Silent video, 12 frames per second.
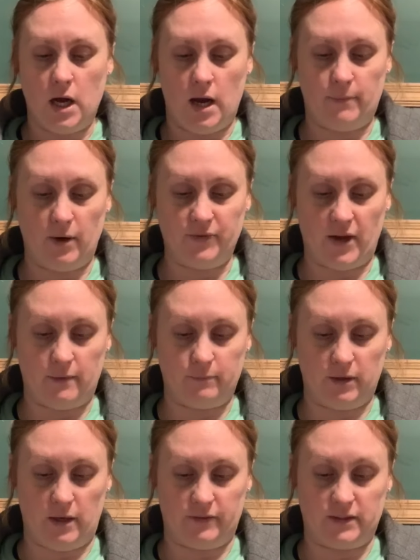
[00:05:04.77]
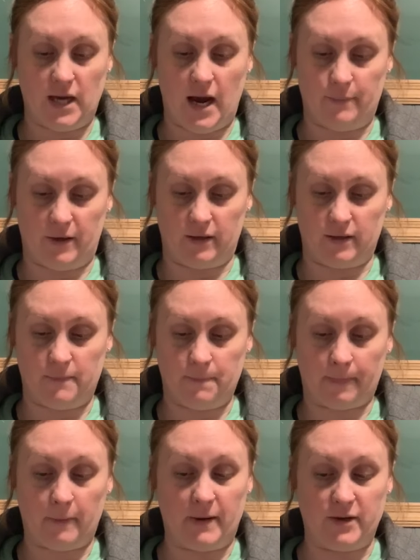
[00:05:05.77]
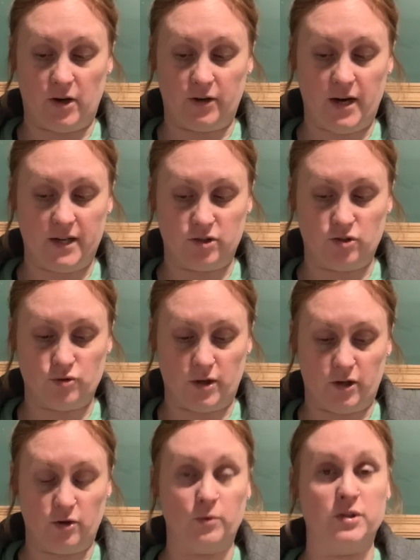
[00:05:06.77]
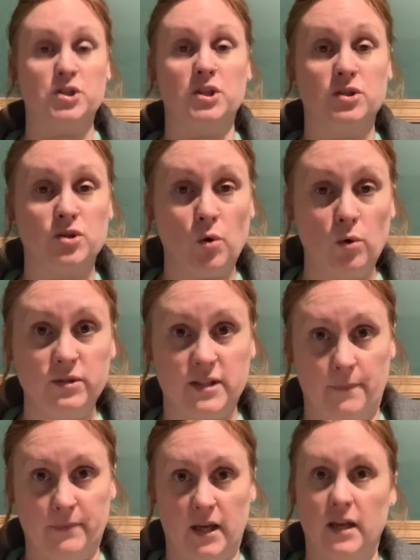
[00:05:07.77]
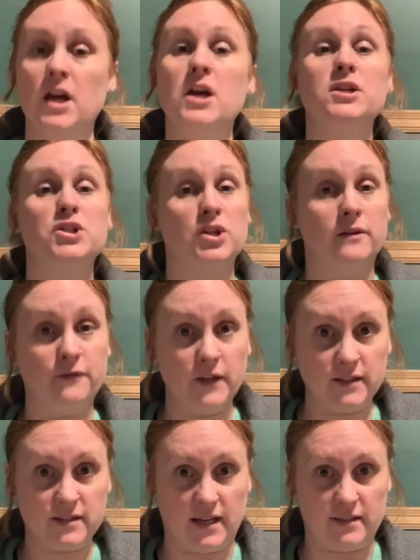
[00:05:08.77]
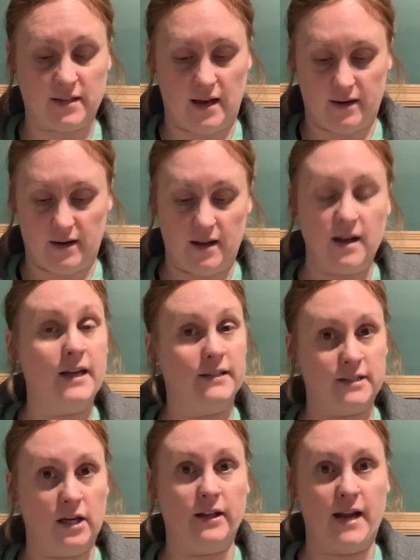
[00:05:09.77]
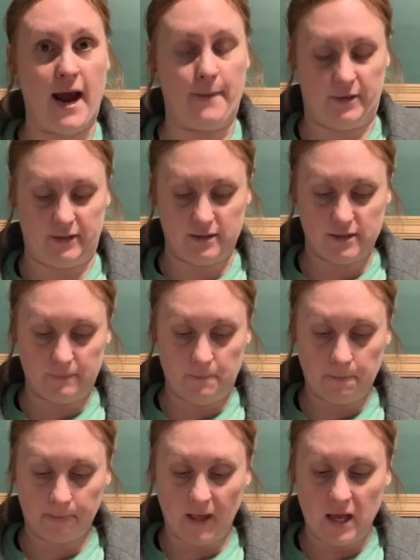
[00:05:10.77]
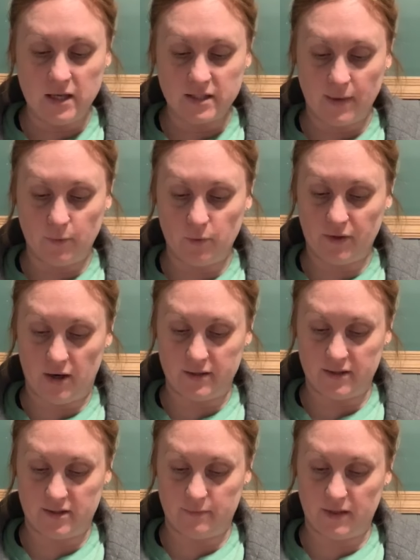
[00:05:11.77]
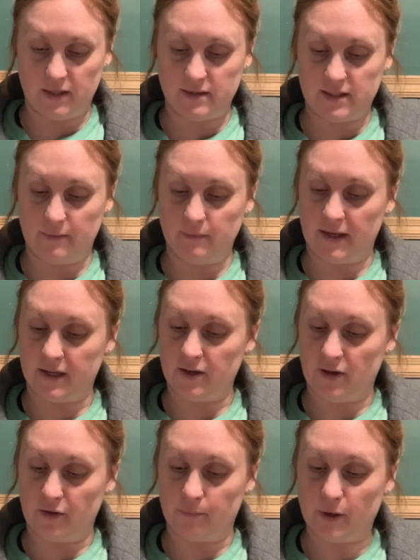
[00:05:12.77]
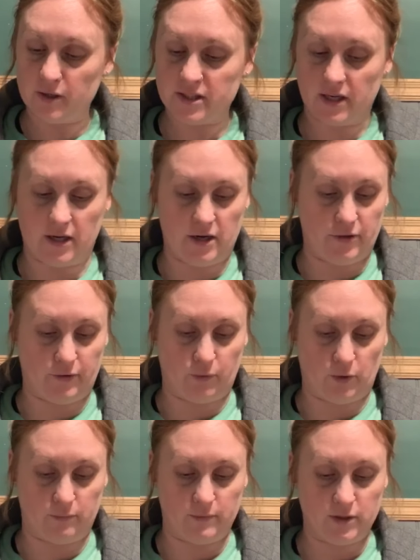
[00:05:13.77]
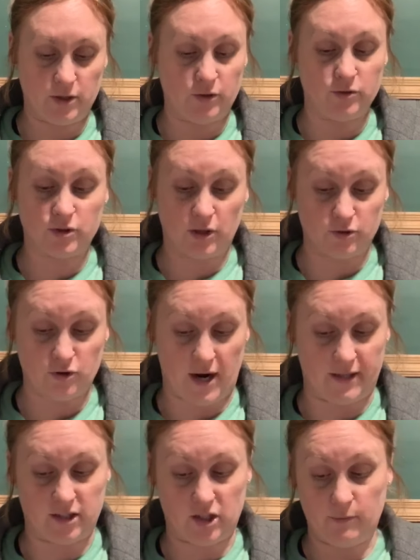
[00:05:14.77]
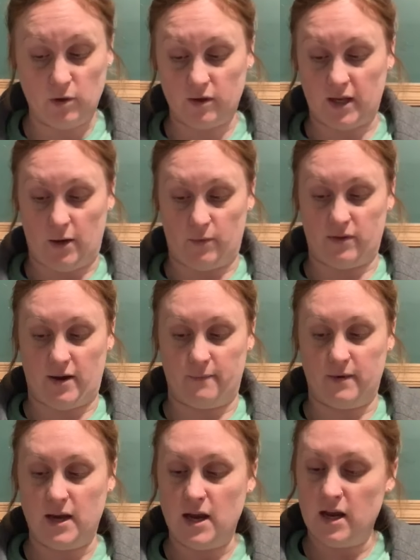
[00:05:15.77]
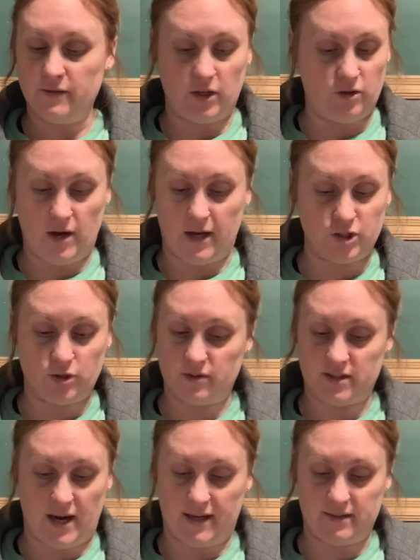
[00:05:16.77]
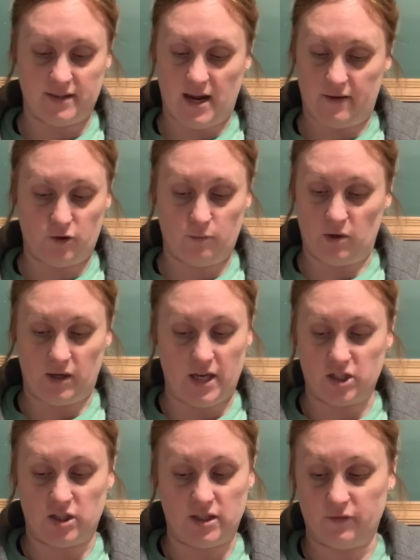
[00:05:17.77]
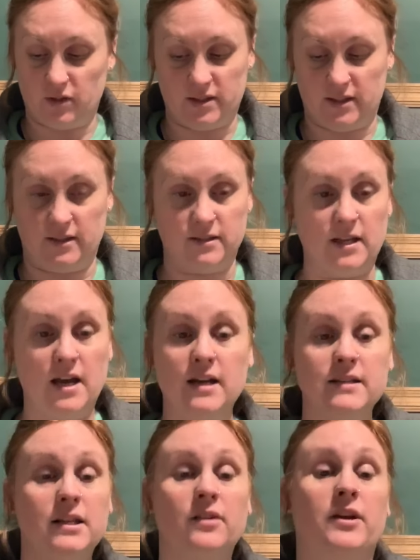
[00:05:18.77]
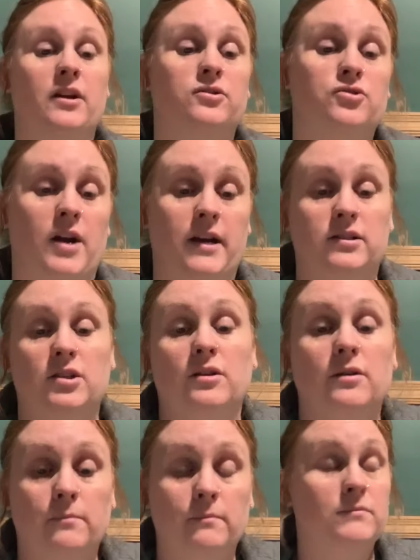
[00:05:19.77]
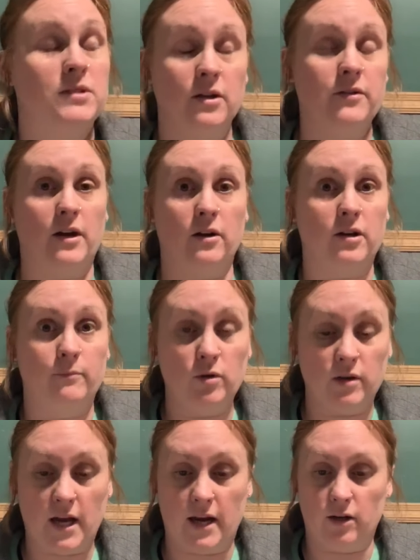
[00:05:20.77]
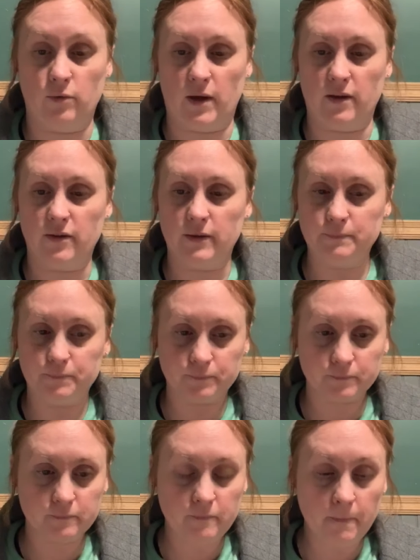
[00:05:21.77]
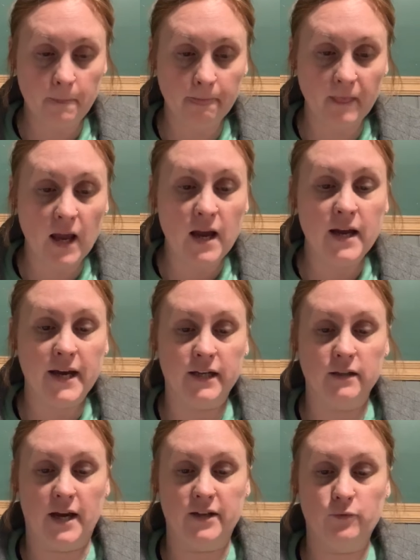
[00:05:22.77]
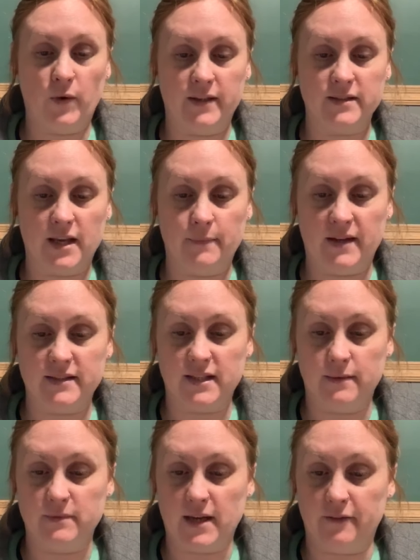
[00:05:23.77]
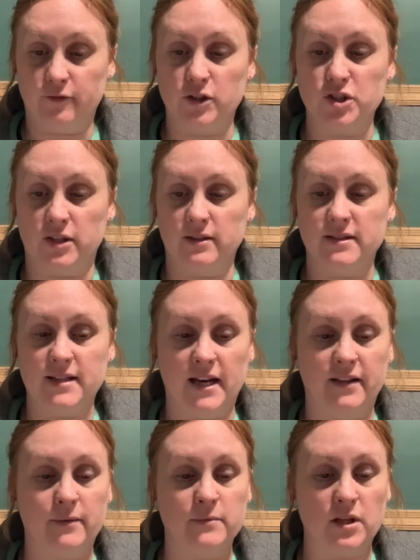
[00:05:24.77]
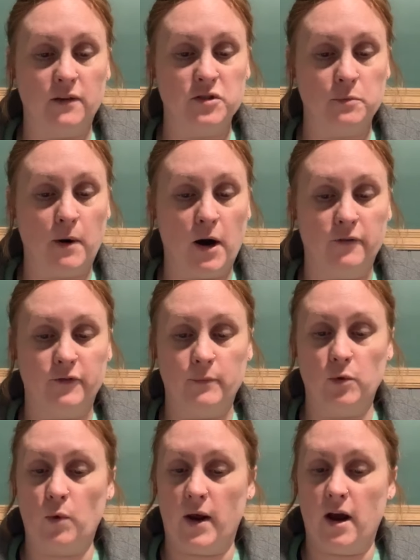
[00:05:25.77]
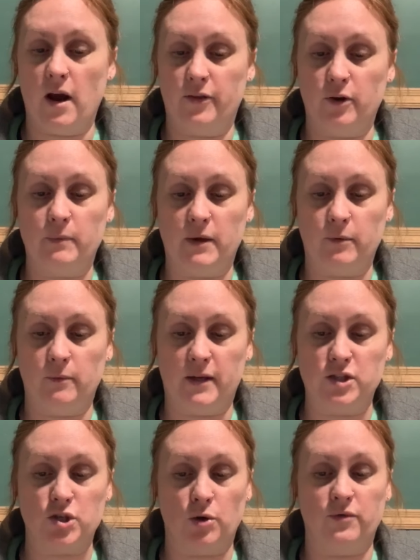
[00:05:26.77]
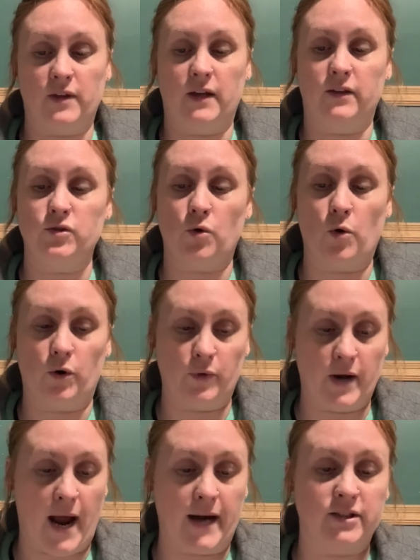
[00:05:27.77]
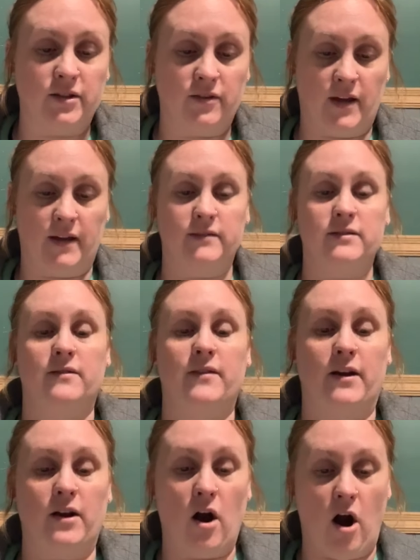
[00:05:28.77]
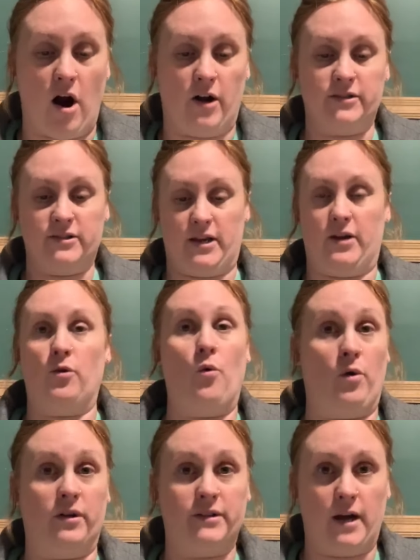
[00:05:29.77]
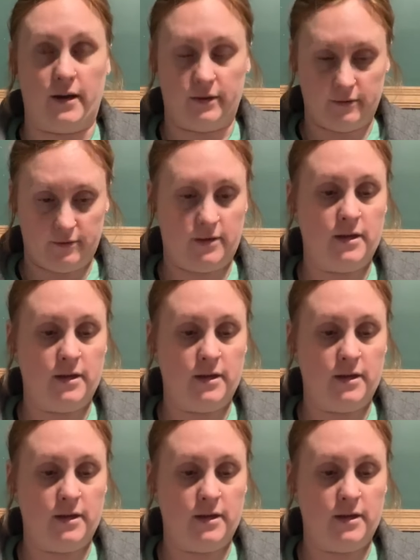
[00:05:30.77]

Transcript: about that beloved topic. My daughter has a trigger. When she's told something, she fixates that until it happens. Someone with autism can seem like another person in another room till you start trying to communicate with them. They do not show signs they have communication differences till they are communicated with. In a lot of ways, they may seem divergent, setting themselves apart from the way other people may show things or react to things that are said or done.